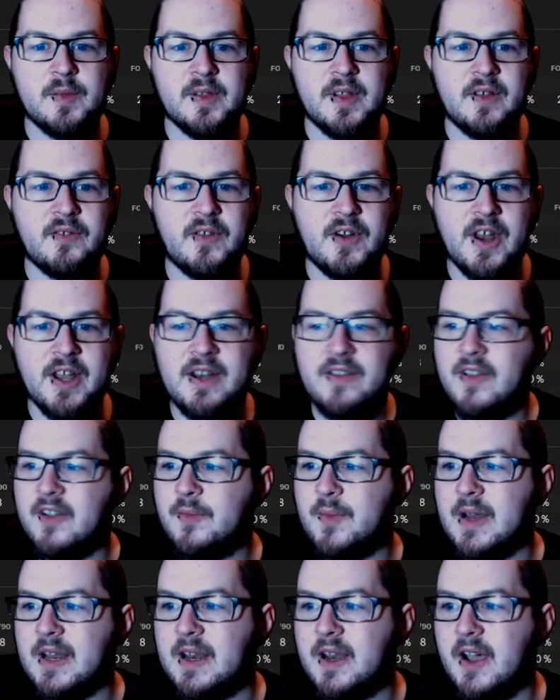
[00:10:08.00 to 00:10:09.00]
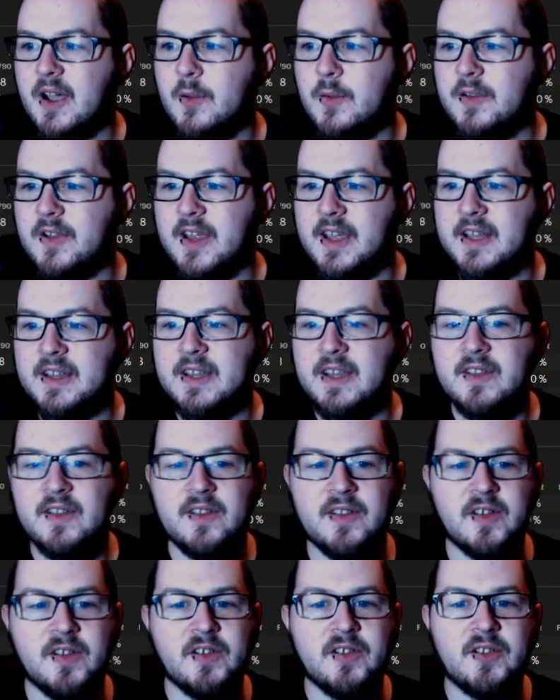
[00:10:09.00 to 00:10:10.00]
for 95 million, I was like, this is
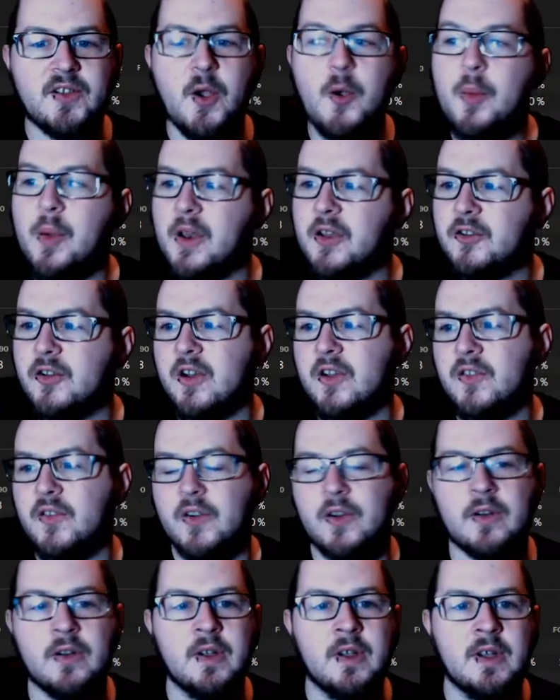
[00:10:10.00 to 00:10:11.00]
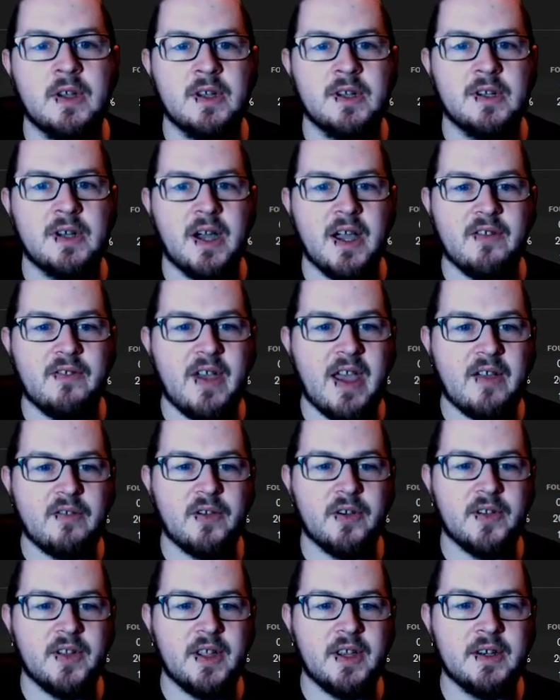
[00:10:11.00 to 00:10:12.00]
the stupidest transfer I've ever
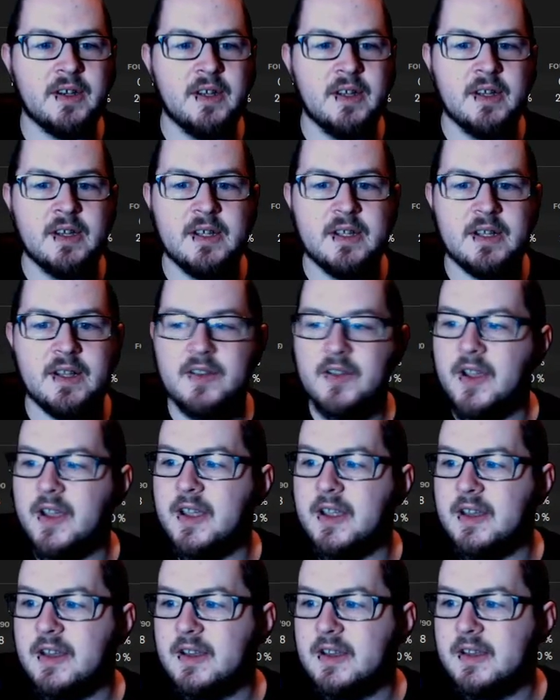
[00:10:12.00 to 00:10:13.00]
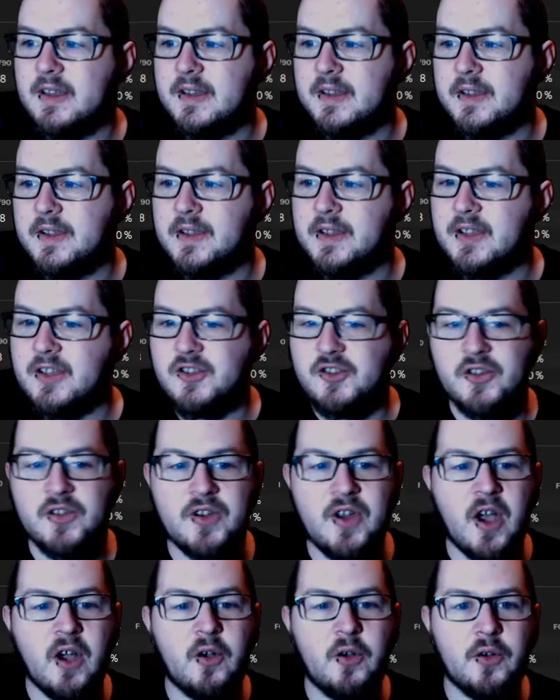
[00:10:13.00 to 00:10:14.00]
seen. This guy is just
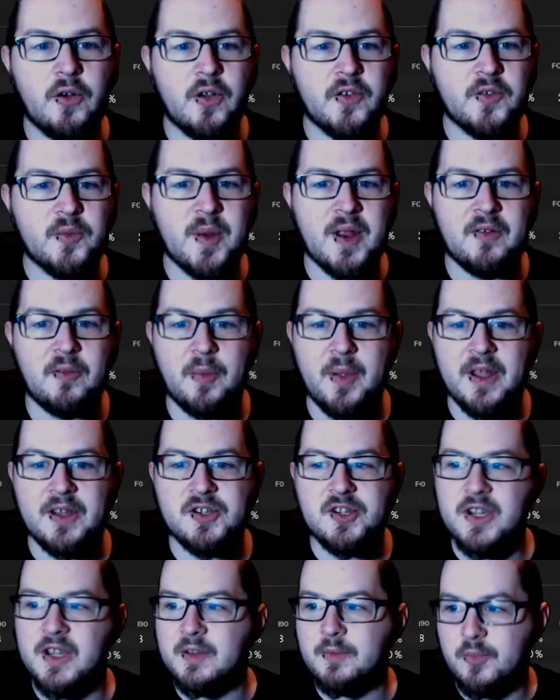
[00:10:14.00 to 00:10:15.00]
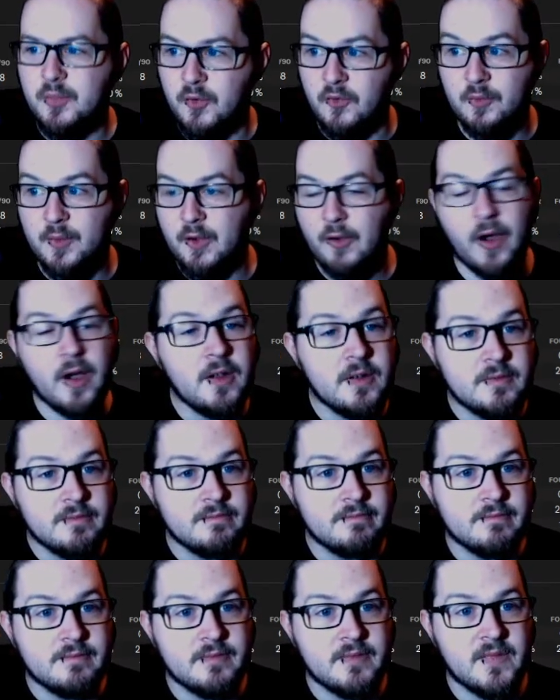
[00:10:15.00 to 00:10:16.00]
not good enough to play for PSG. He's proven me wrong.
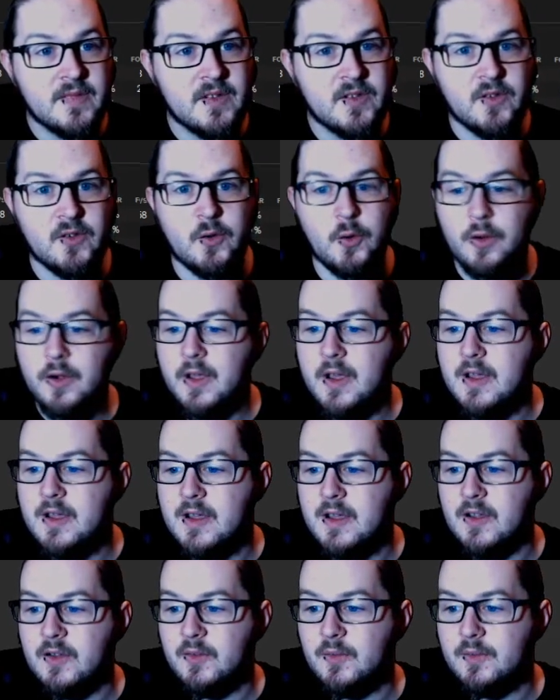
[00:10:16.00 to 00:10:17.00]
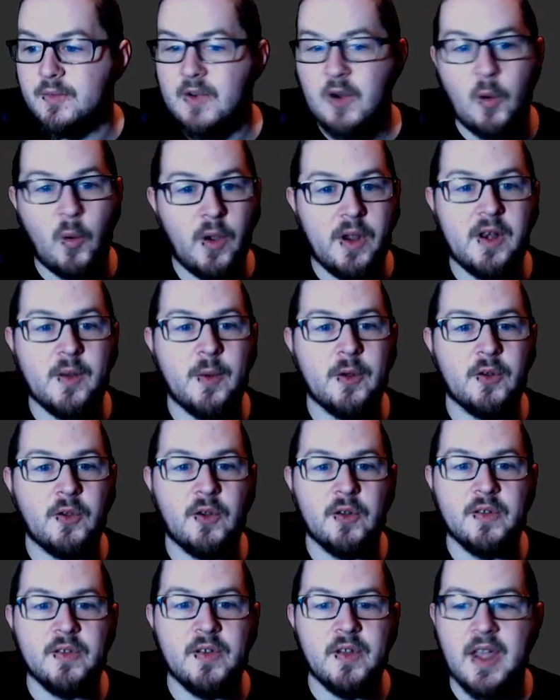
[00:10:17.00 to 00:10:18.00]
Scored quite an amount of
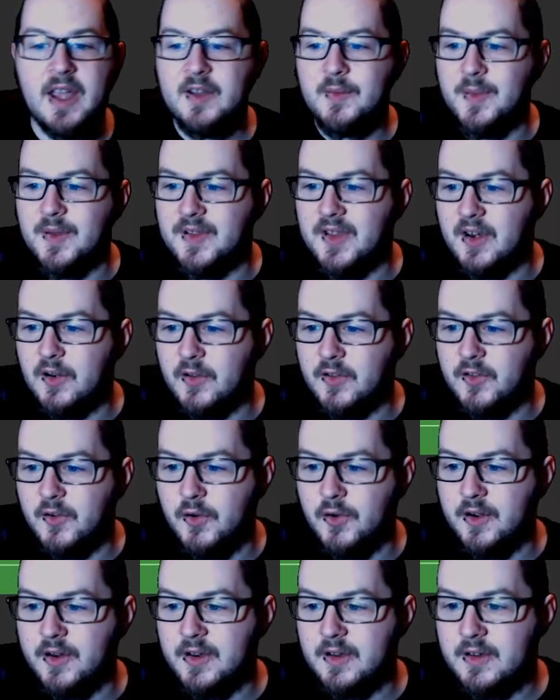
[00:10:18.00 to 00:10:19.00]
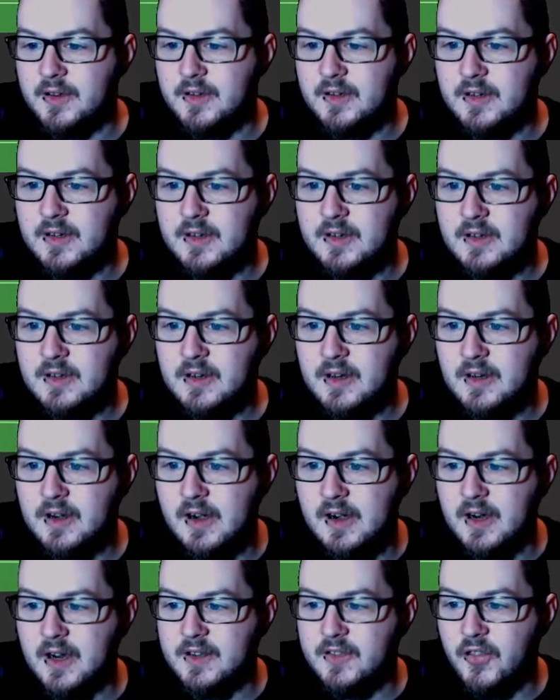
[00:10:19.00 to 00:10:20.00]
goals. Esposito
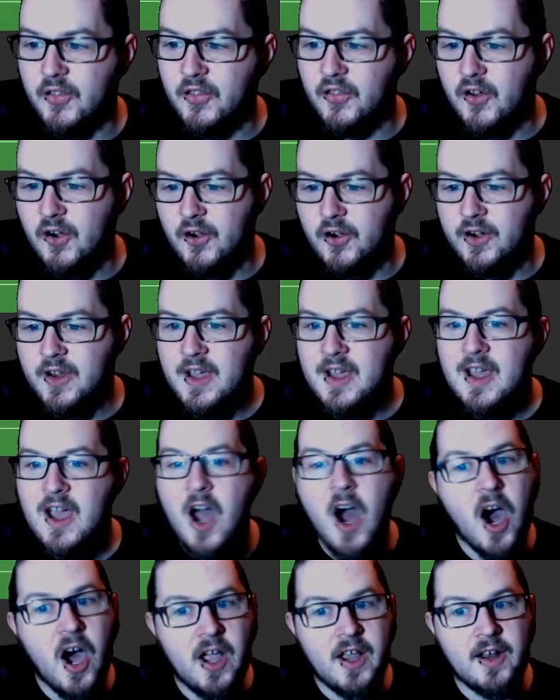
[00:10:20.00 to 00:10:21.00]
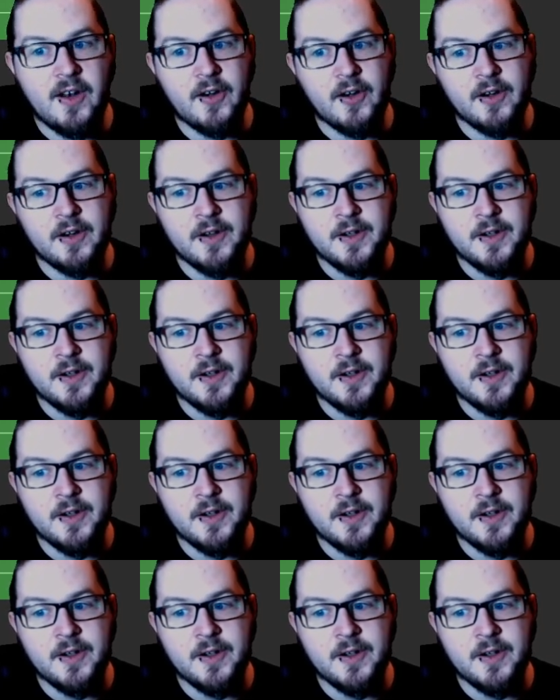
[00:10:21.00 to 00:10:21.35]
got third. Igler